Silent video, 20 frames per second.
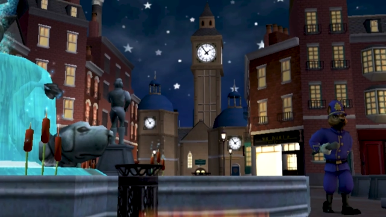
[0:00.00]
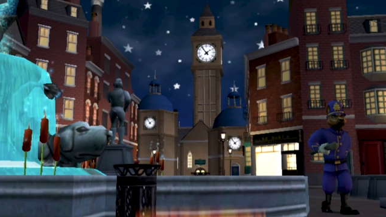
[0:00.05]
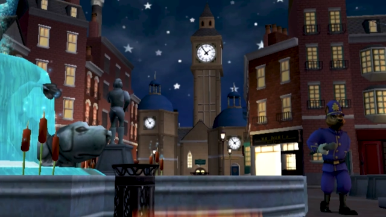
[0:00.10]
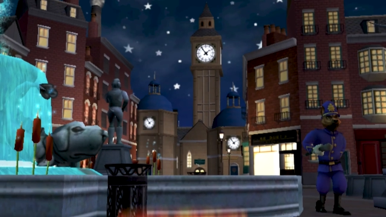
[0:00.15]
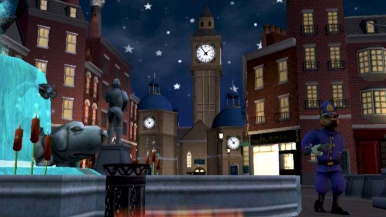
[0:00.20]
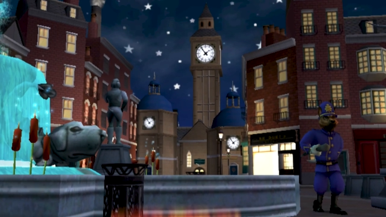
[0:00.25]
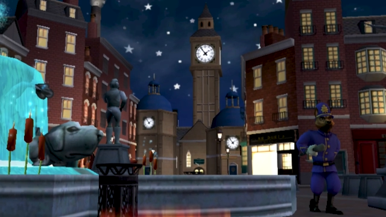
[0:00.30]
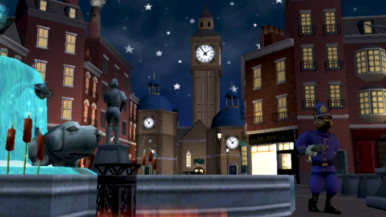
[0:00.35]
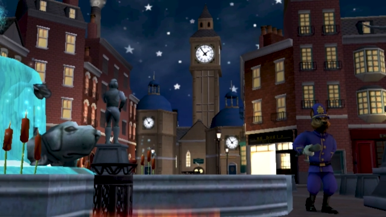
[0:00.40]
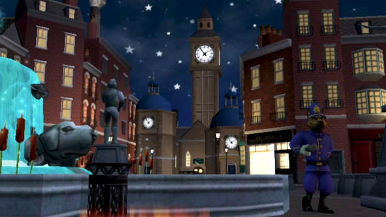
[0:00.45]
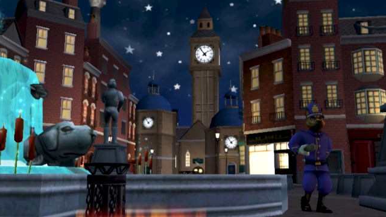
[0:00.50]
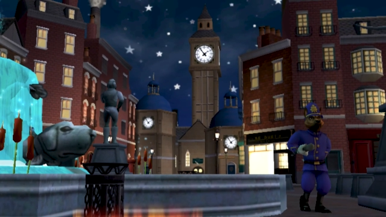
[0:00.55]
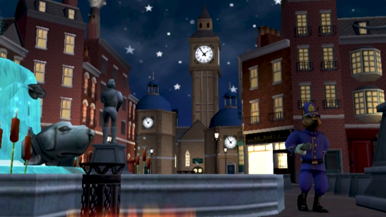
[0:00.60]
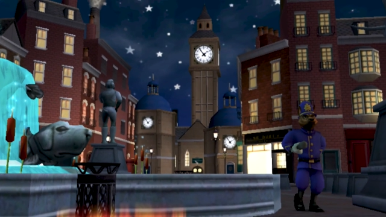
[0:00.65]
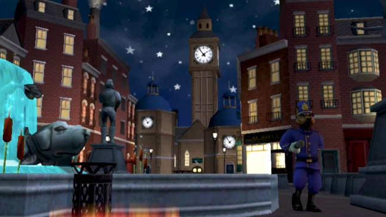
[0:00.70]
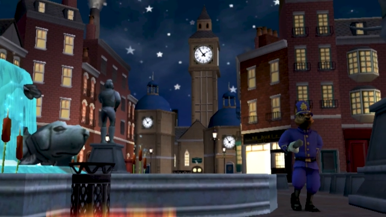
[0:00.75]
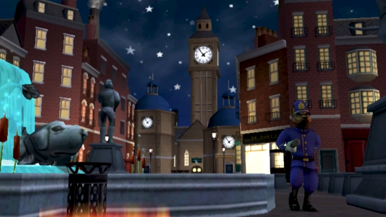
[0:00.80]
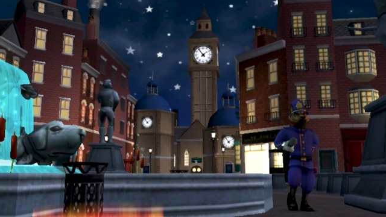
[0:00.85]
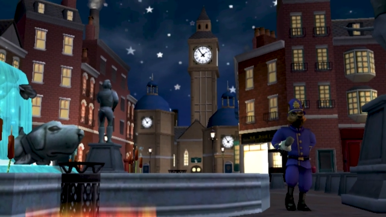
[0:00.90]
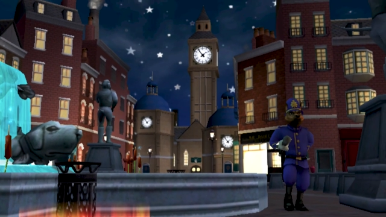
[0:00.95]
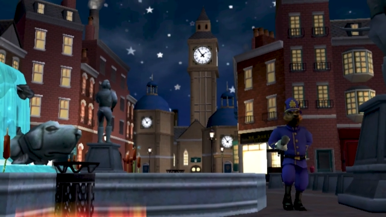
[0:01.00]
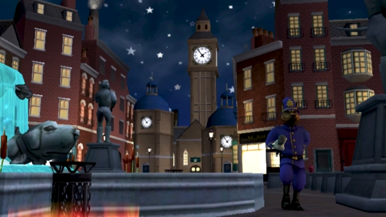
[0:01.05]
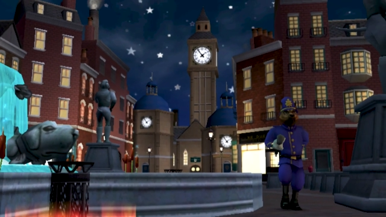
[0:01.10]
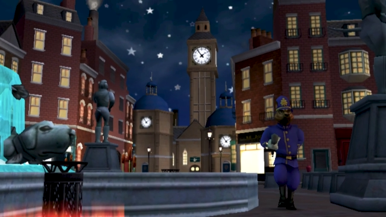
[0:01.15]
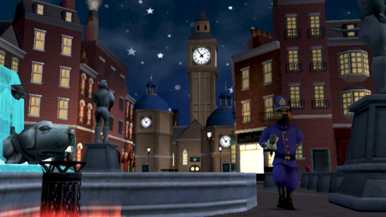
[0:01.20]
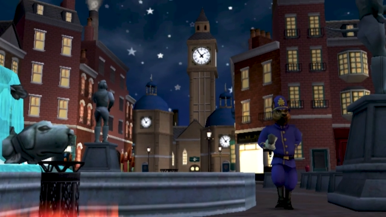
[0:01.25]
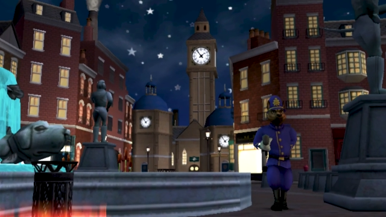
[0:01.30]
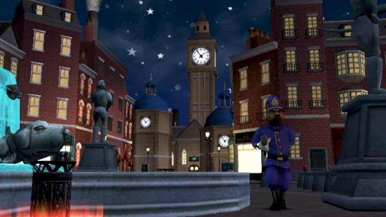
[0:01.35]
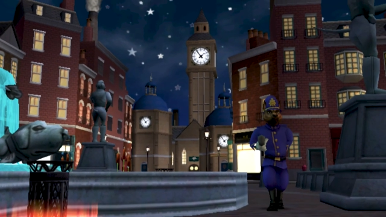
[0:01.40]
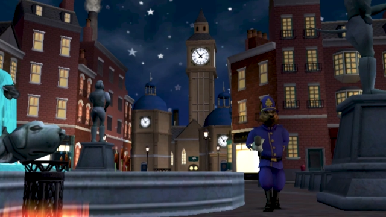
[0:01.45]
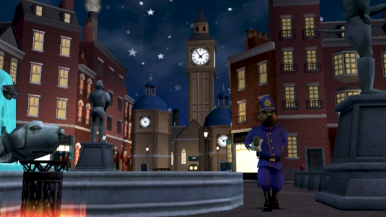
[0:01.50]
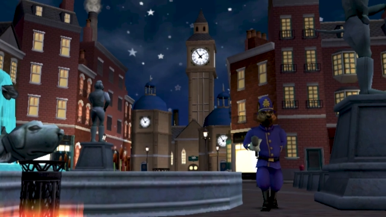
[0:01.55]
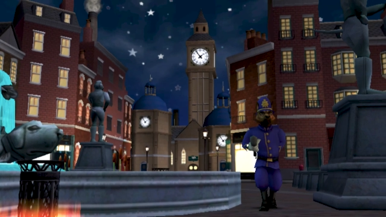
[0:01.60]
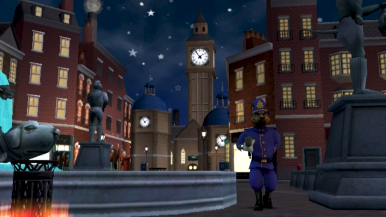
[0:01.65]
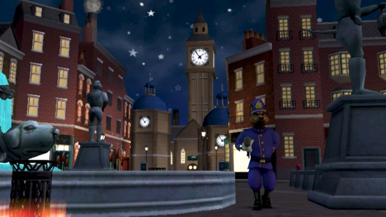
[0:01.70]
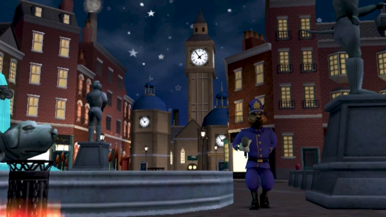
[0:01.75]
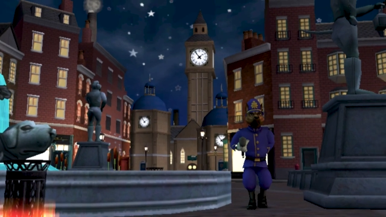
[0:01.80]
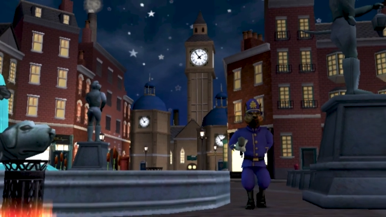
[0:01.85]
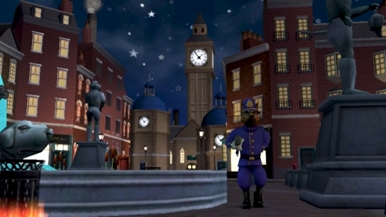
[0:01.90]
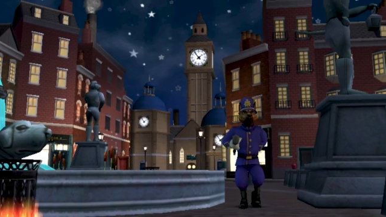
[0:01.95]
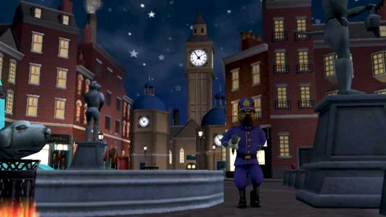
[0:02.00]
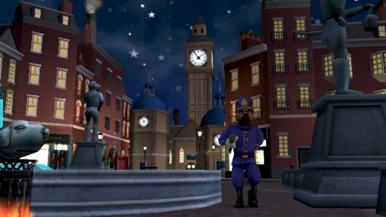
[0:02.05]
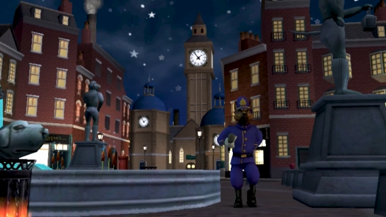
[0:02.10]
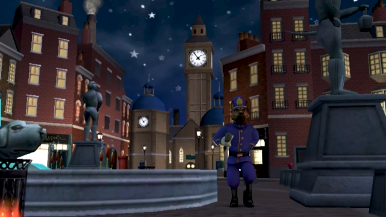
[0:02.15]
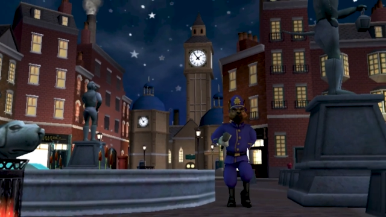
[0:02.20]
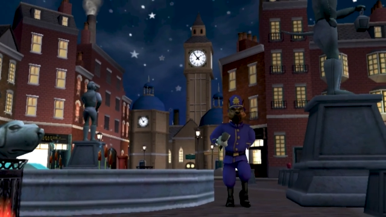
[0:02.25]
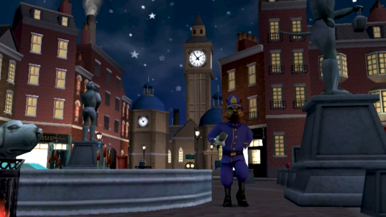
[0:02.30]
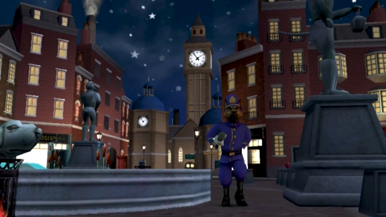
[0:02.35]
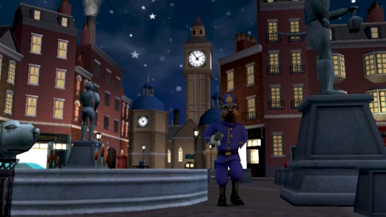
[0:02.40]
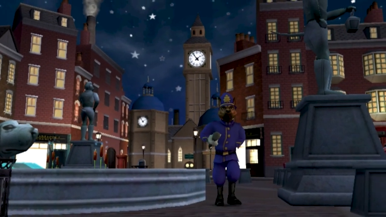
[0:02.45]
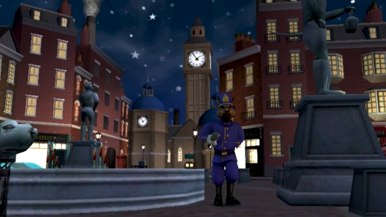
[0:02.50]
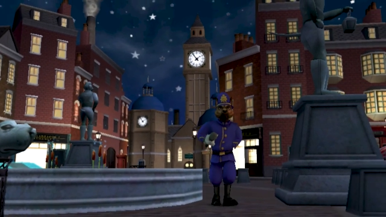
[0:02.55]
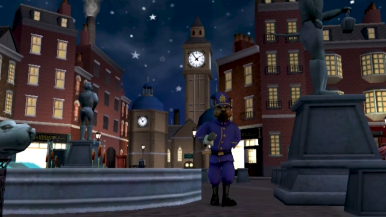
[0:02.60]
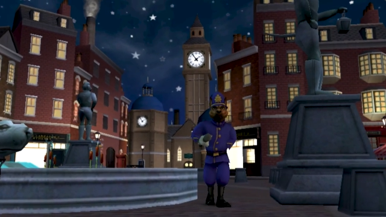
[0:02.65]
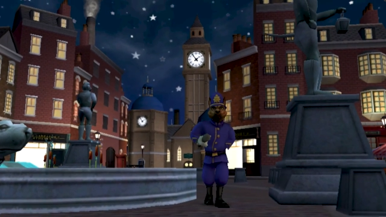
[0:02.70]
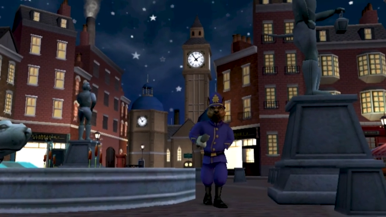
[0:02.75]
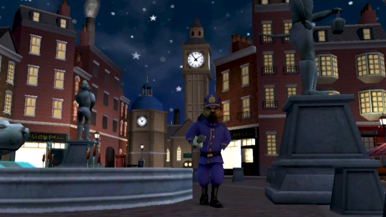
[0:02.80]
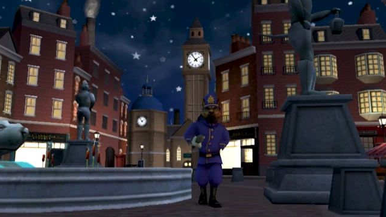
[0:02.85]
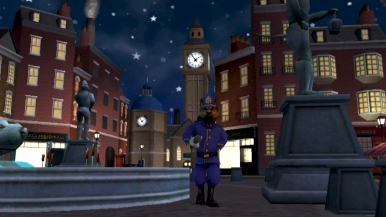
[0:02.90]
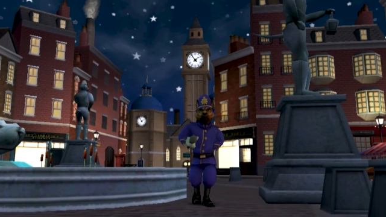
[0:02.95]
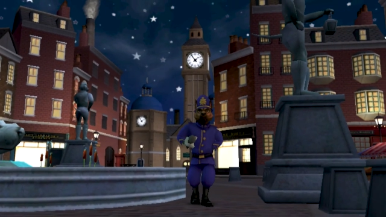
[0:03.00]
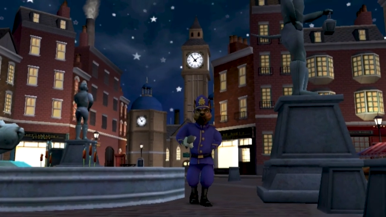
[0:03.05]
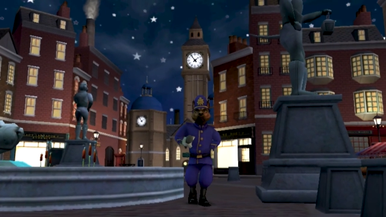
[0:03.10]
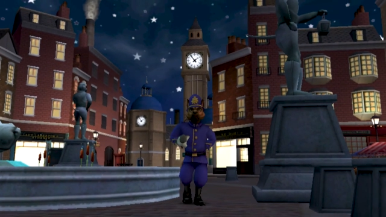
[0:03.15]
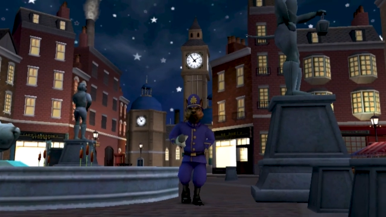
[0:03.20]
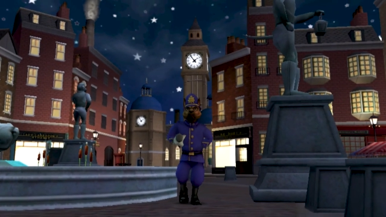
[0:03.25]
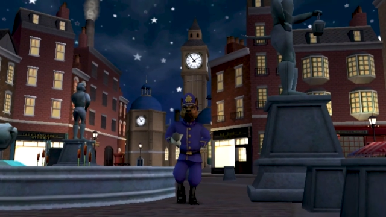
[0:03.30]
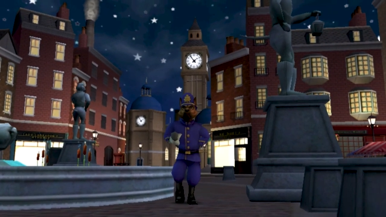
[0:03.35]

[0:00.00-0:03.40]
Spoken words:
[unreadable: no face in view]